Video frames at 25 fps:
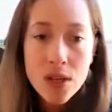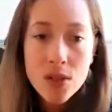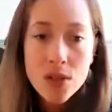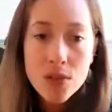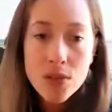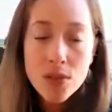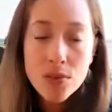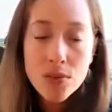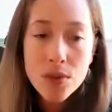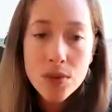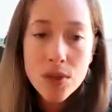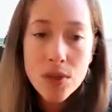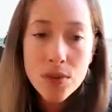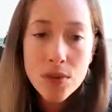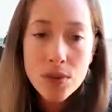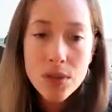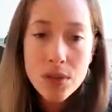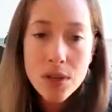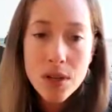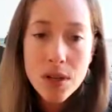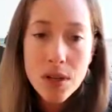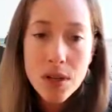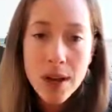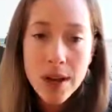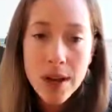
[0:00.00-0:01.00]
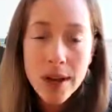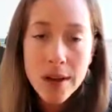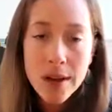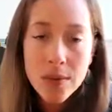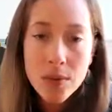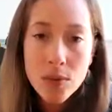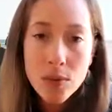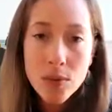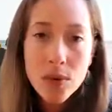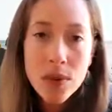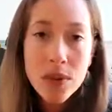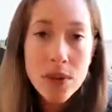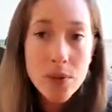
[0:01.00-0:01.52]
So note,
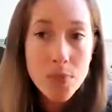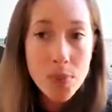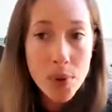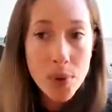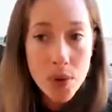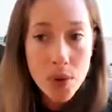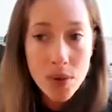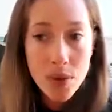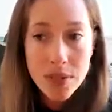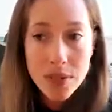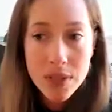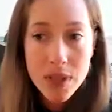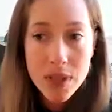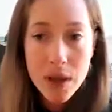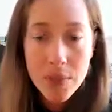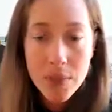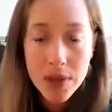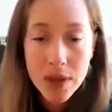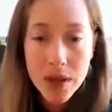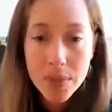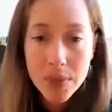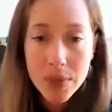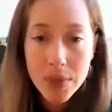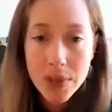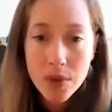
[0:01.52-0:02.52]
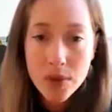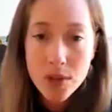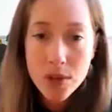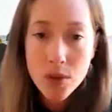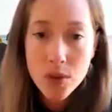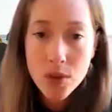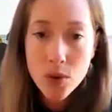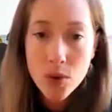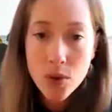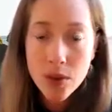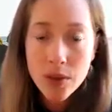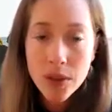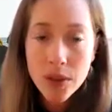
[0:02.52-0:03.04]
with the polls coming up here
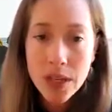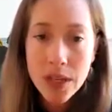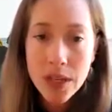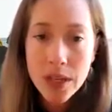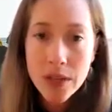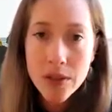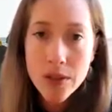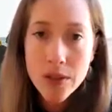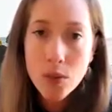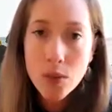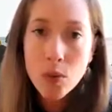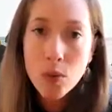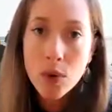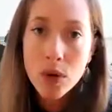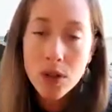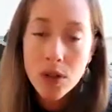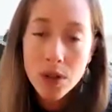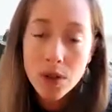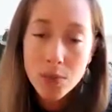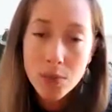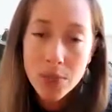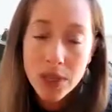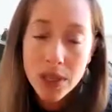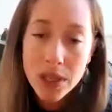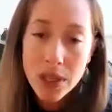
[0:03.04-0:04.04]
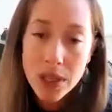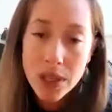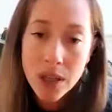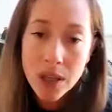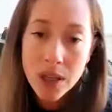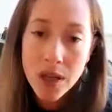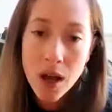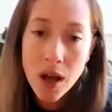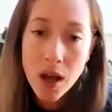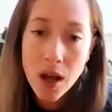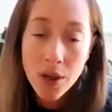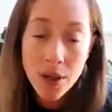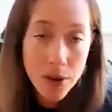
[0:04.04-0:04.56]
shortly, there will be
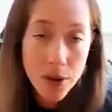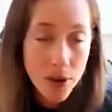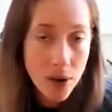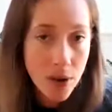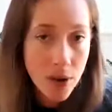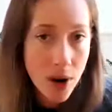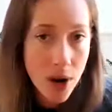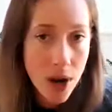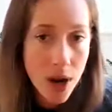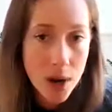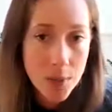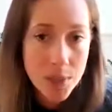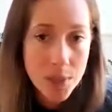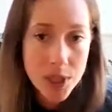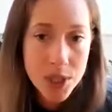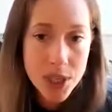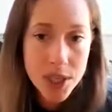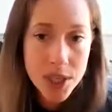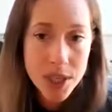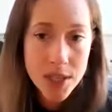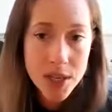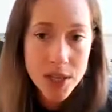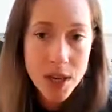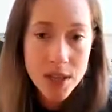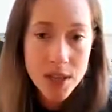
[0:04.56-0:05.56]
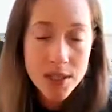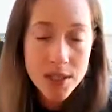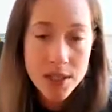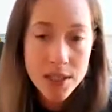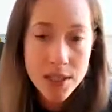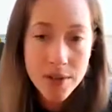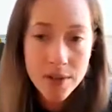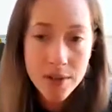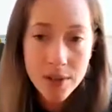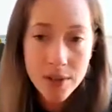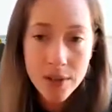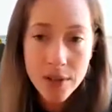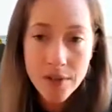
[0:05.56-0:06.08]
an other option on
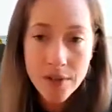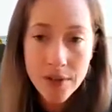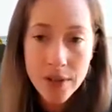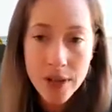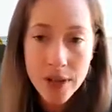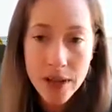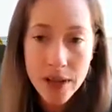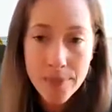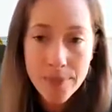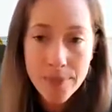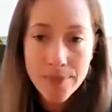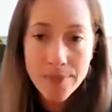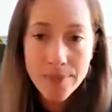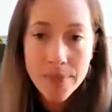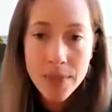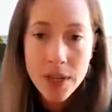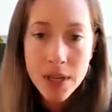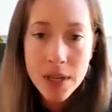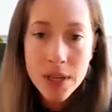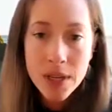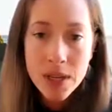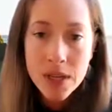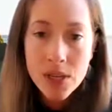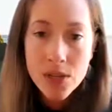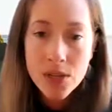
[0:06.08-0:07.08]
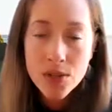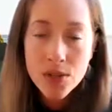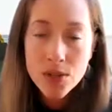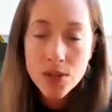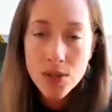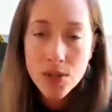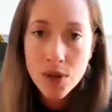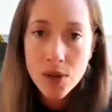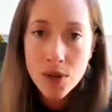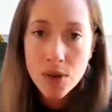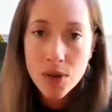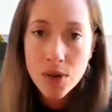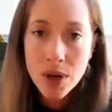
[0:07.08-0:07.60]
several of them.
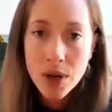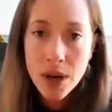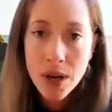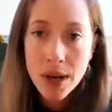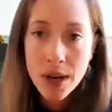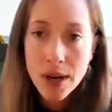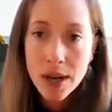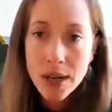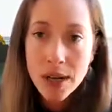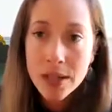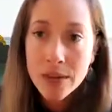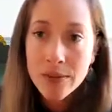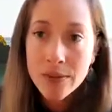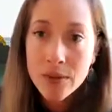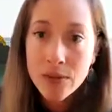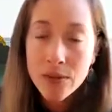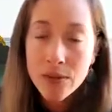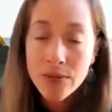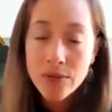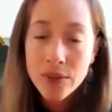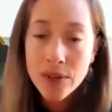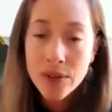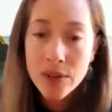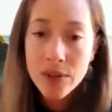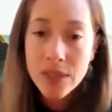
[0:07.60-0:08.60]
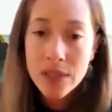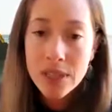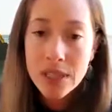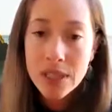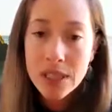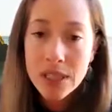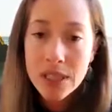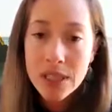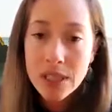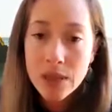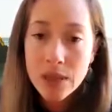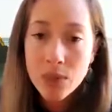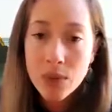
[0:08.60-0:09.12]
So if you feel the
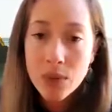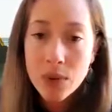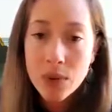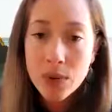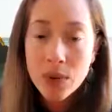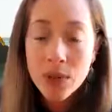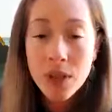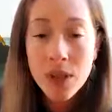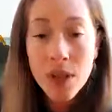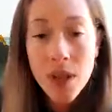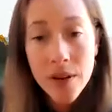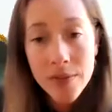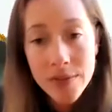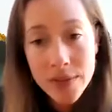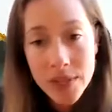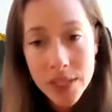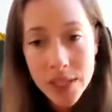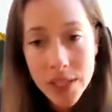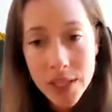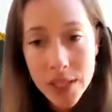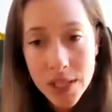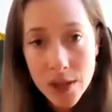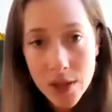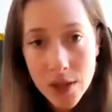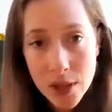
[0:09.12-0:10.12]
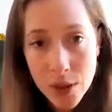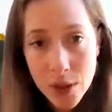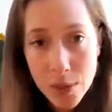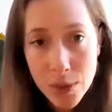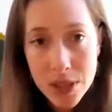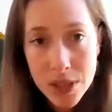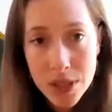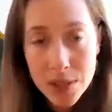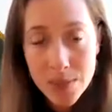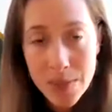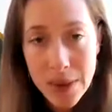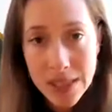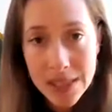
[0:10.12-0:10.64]
need, we would love to hear your
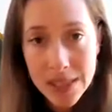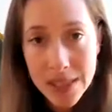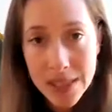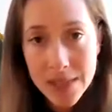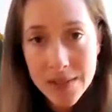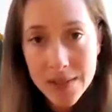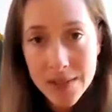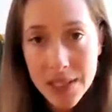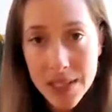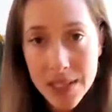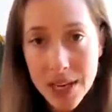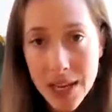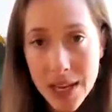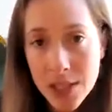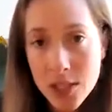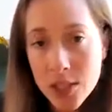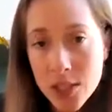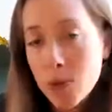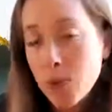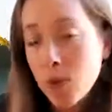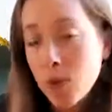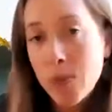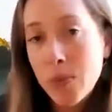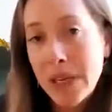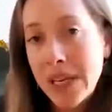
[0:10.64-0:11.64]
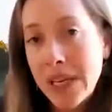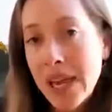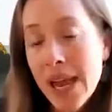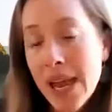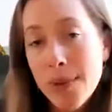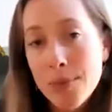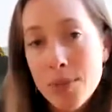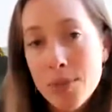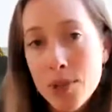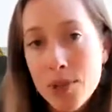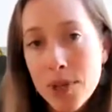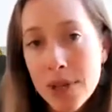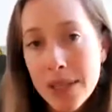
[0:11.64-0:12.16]
perspectives, and actually we'll be
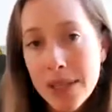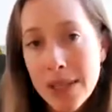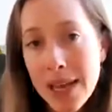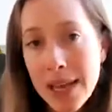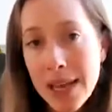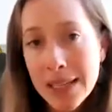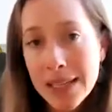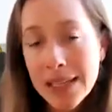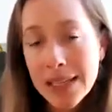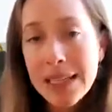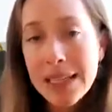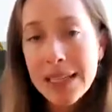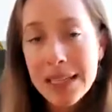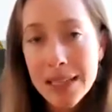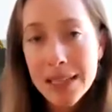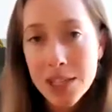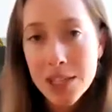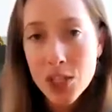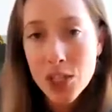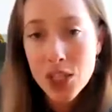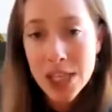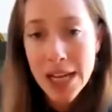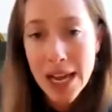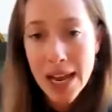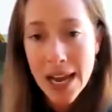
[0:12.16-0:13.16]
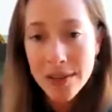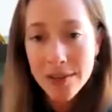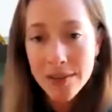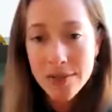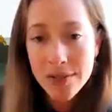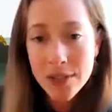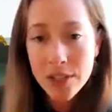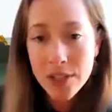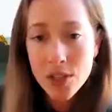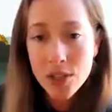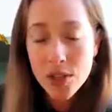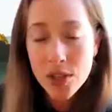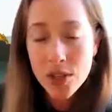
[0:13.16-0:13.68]
capturing that in the chat
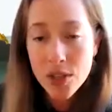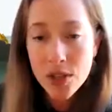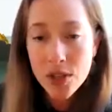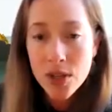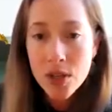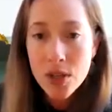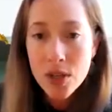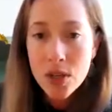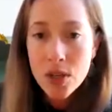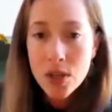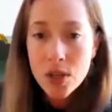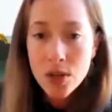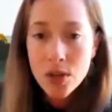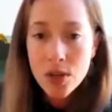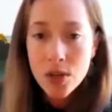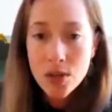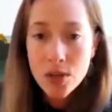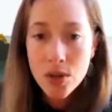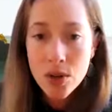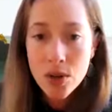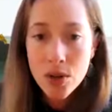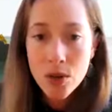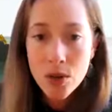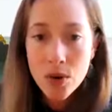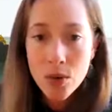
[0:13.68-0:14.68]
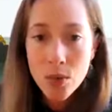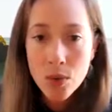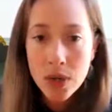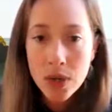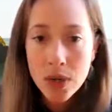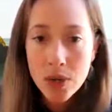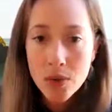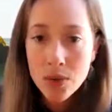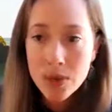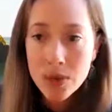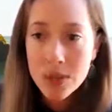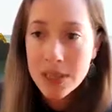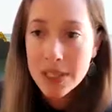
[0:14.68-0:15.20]
feature. So when
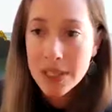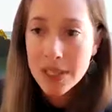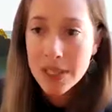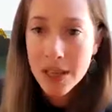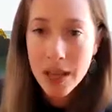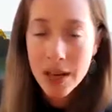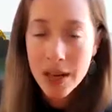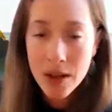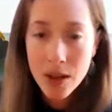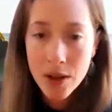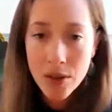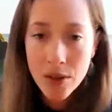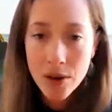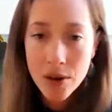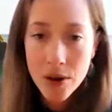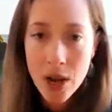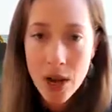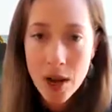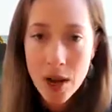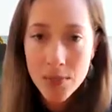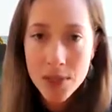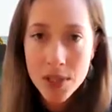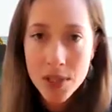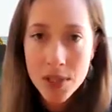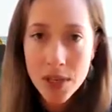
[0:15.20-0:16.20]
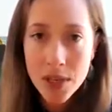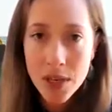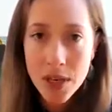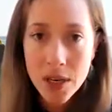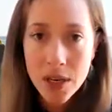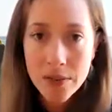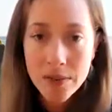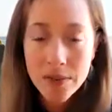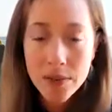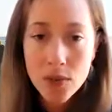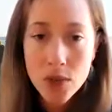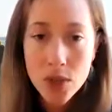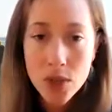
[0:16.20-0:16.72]
you see that other option, and
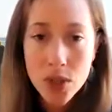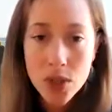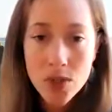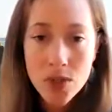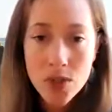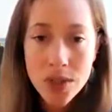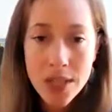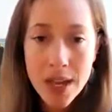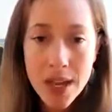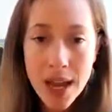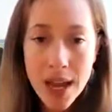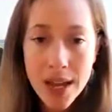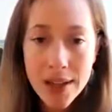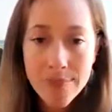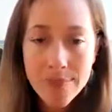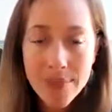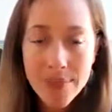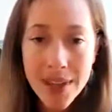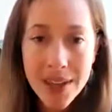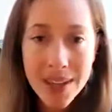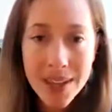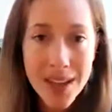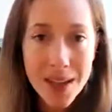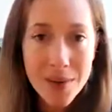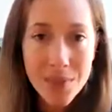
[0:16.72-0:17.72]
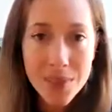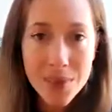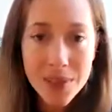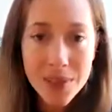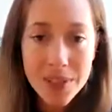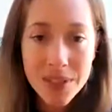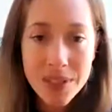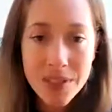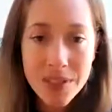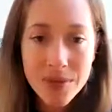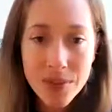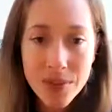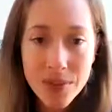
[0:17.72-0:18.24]
if you choose that, again,
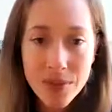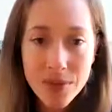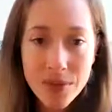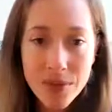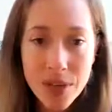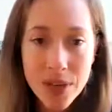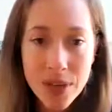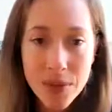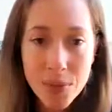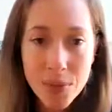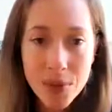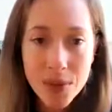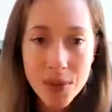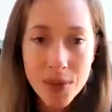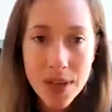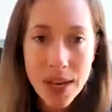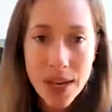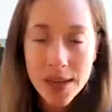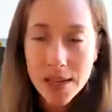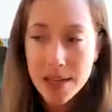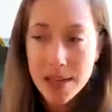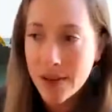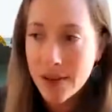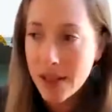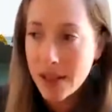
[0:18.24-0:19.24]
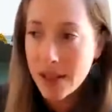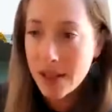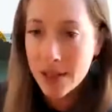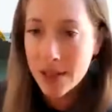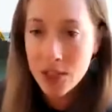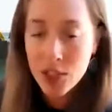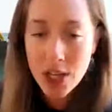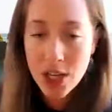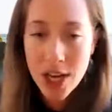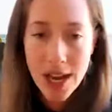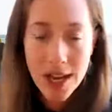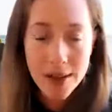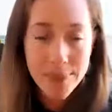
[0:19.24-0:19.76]
please feel free to put that in the
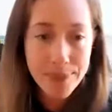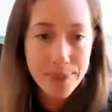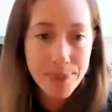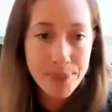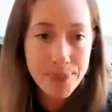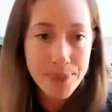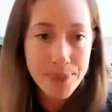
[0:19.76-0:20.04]
chat.